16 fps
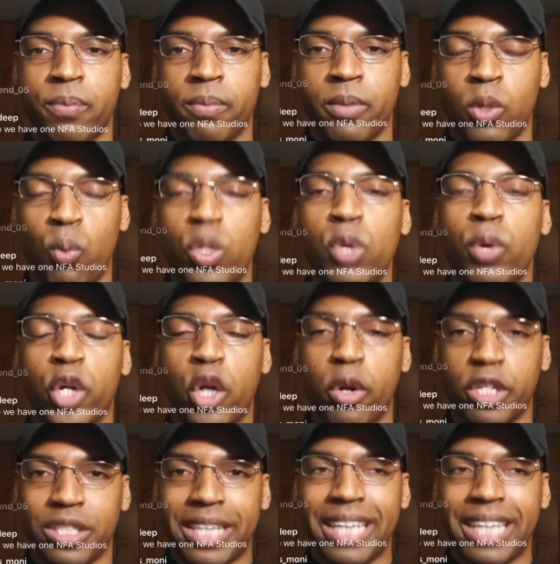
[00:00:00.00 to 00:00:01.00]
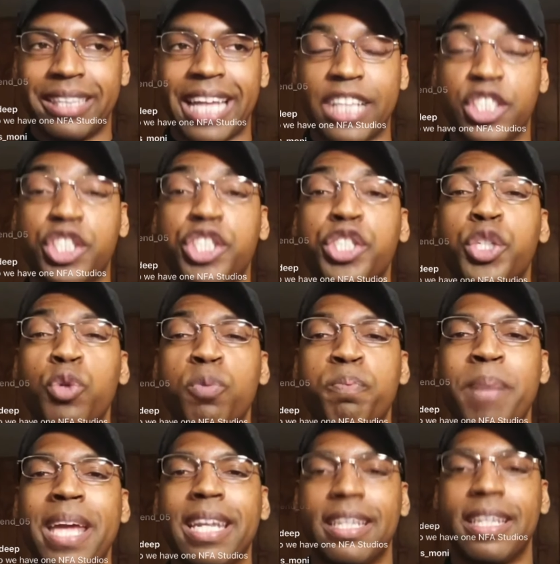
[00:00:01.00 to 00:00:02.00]
When you regurgitate that
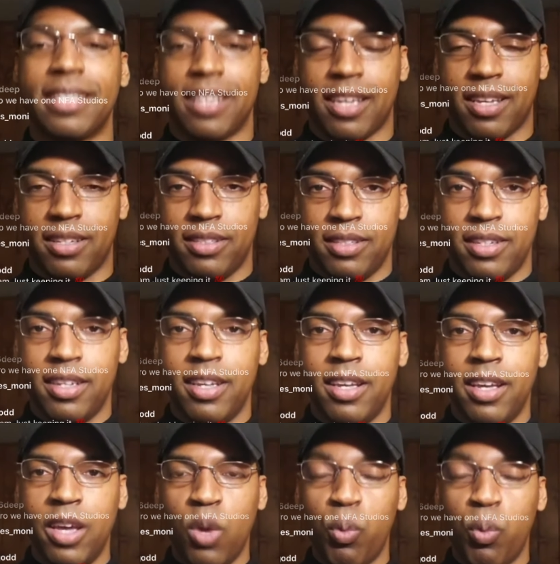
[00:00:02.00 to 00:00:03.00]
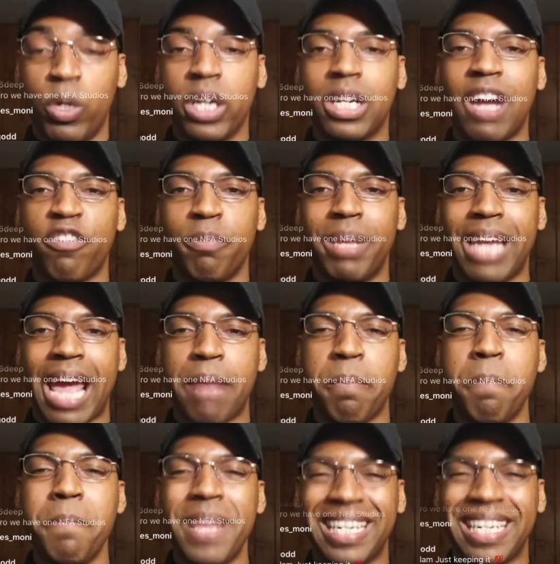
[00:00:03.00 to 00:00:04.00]
stupidity. When the government
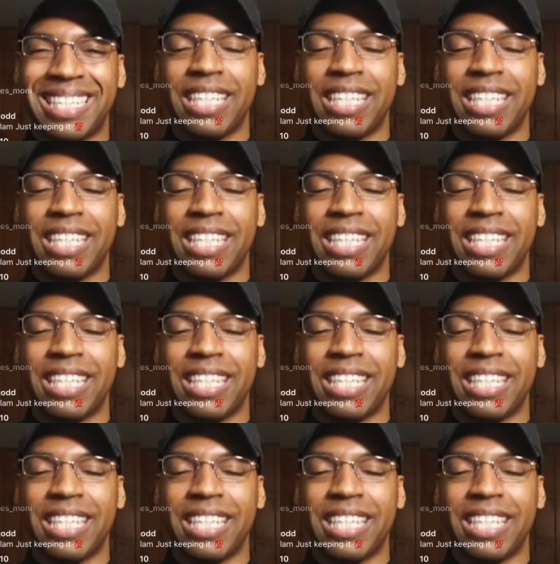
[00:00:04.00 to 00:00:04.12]
admitted